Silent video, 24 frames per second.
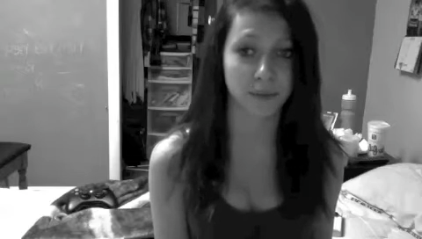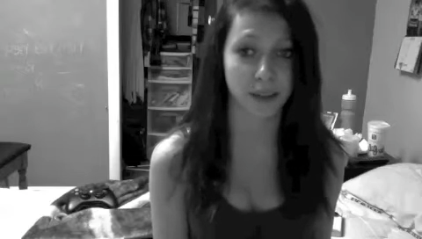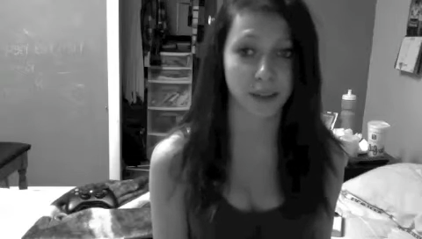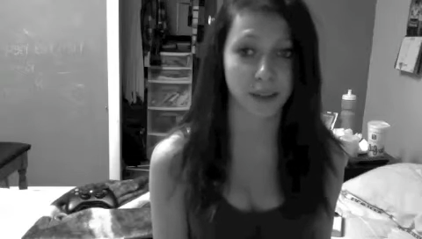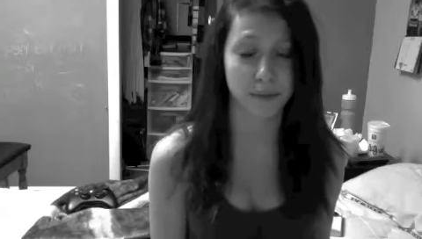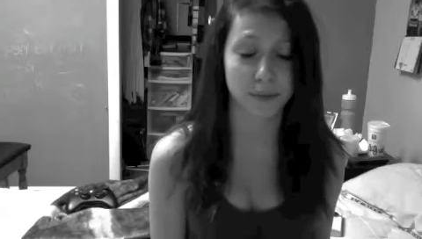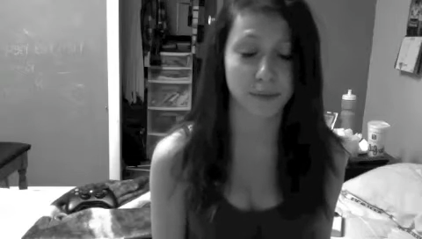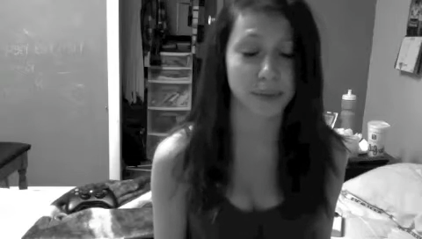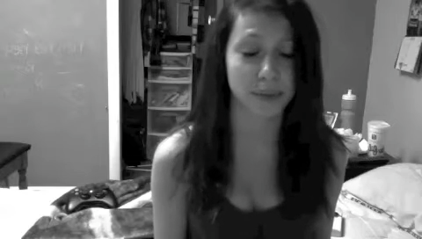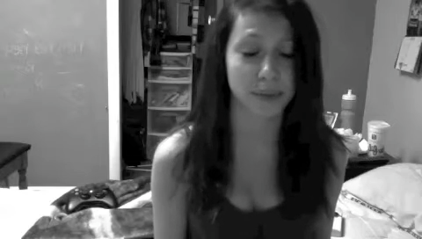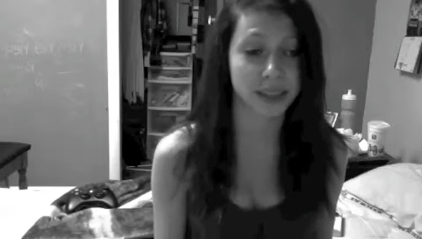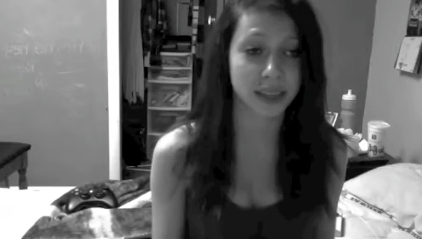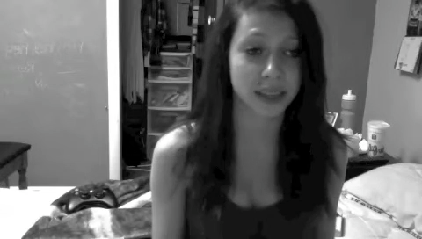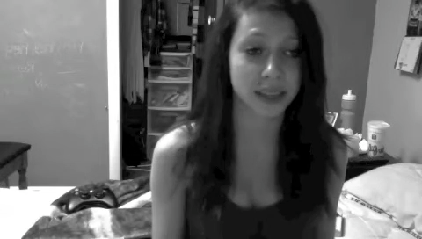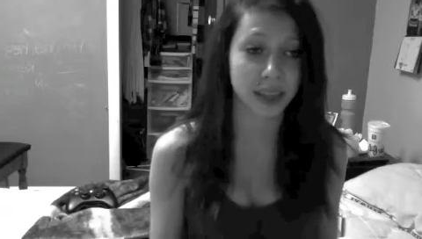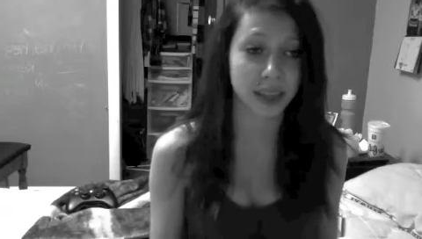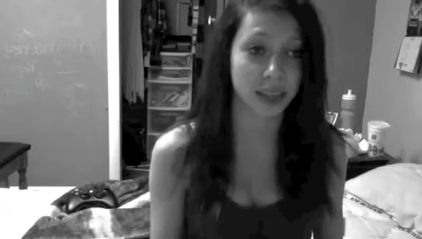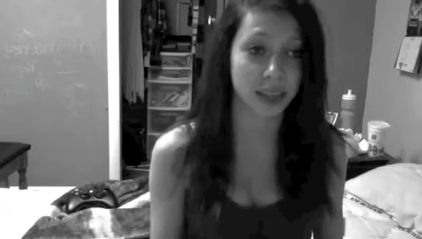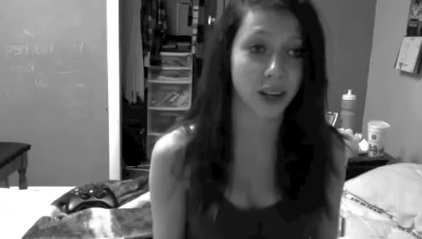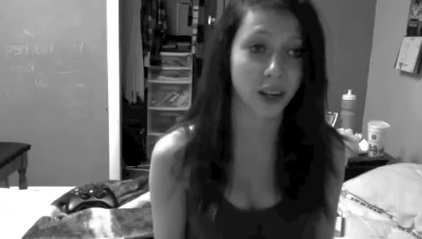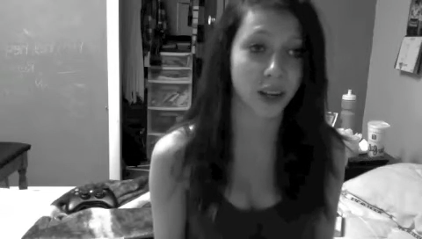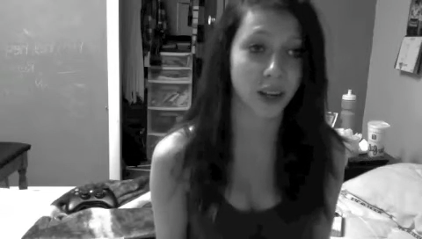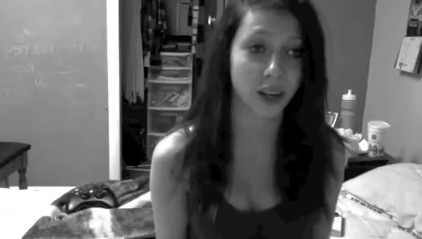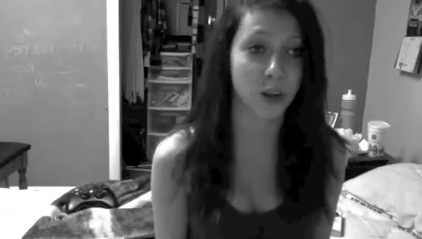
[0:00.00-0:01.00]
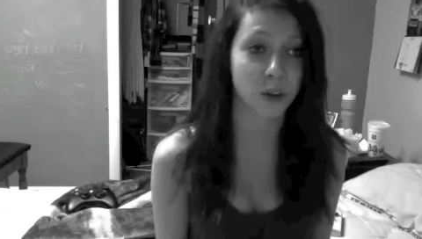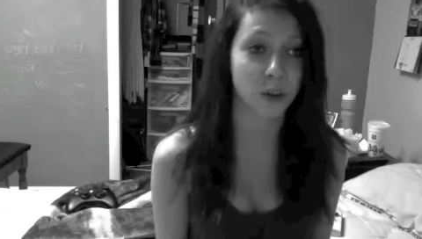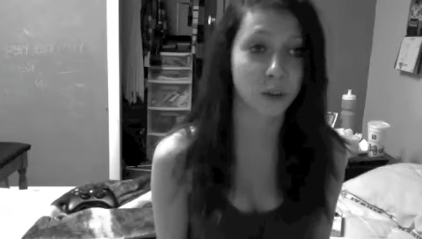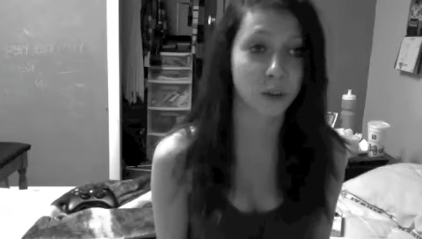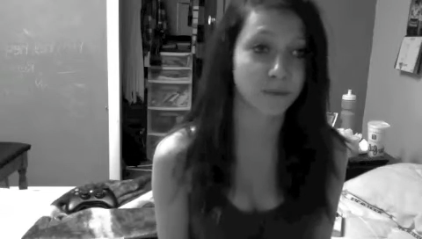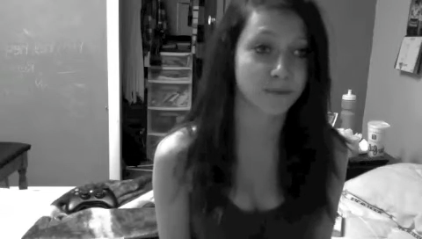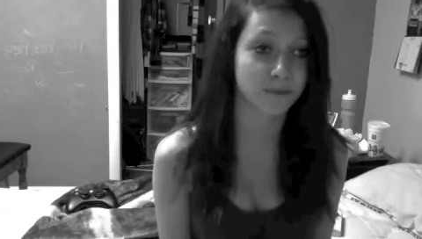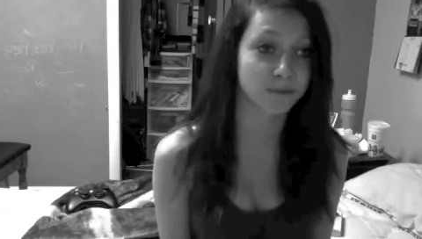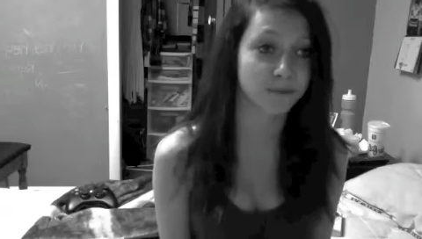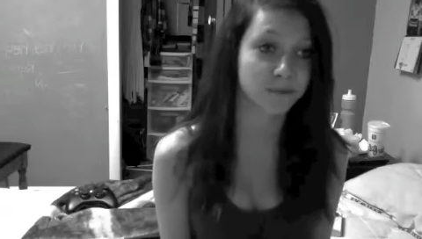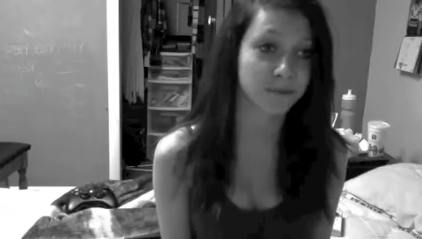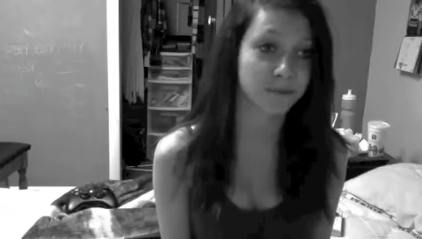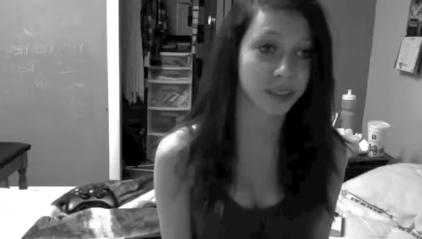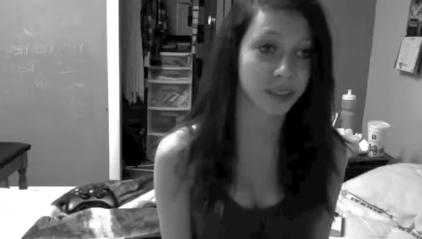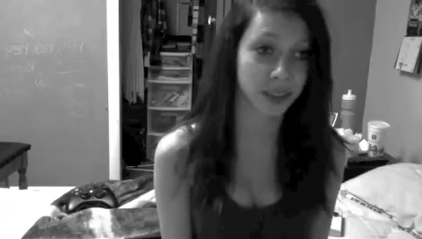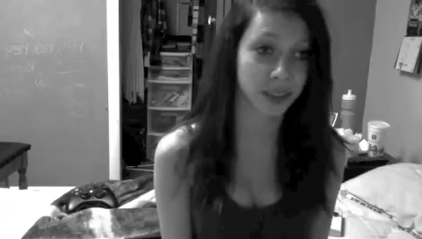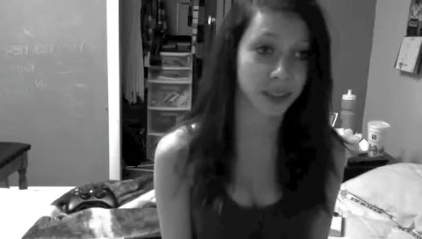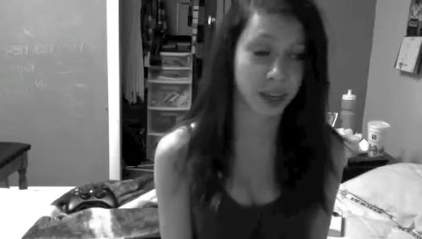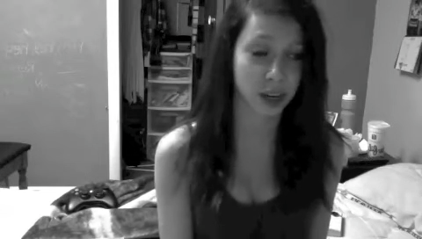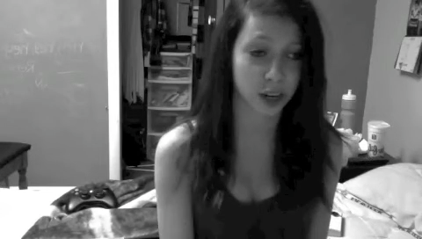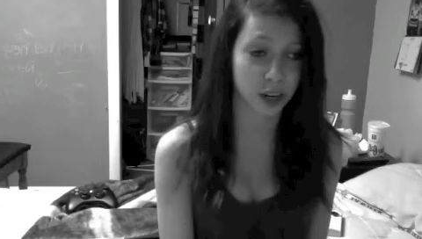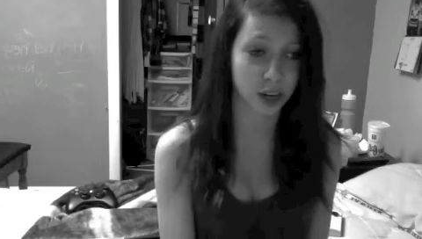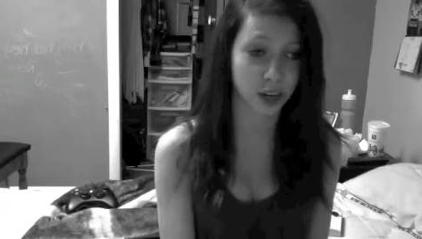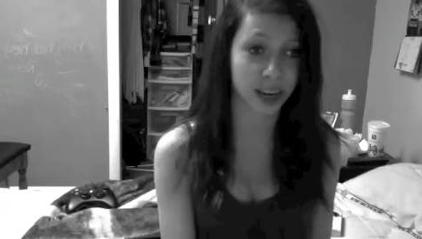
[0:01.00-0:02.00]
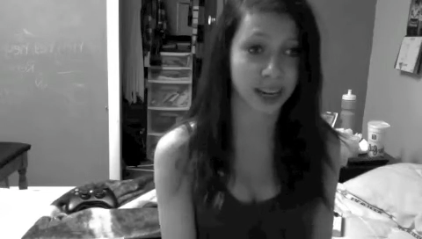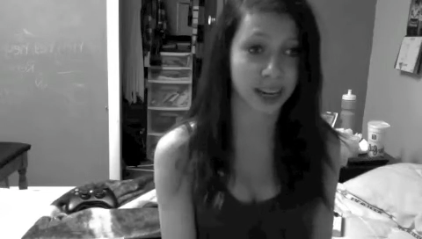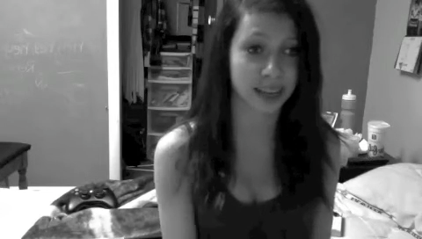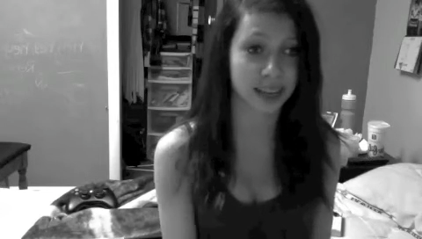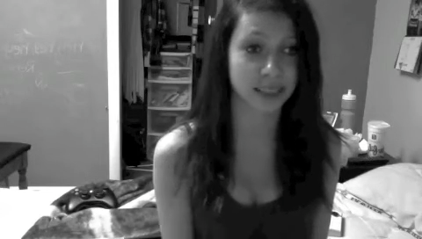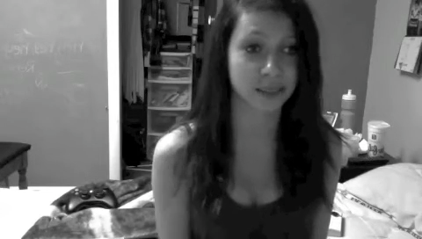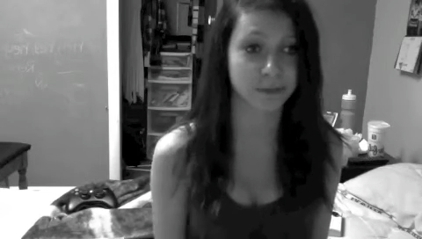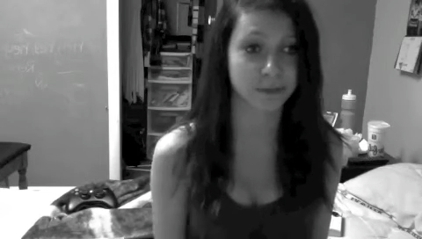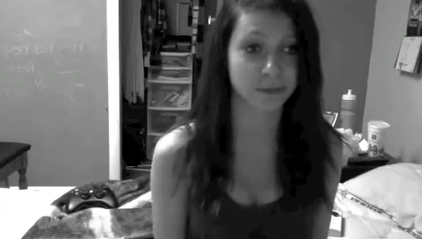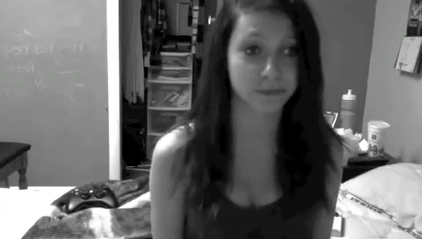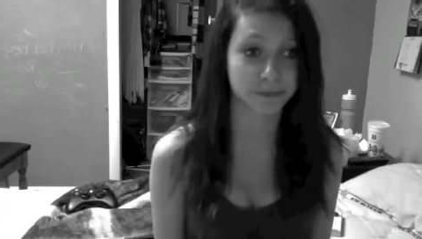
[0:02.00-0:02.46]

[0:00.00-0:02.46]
I'm gonna be sitting there alone, crying.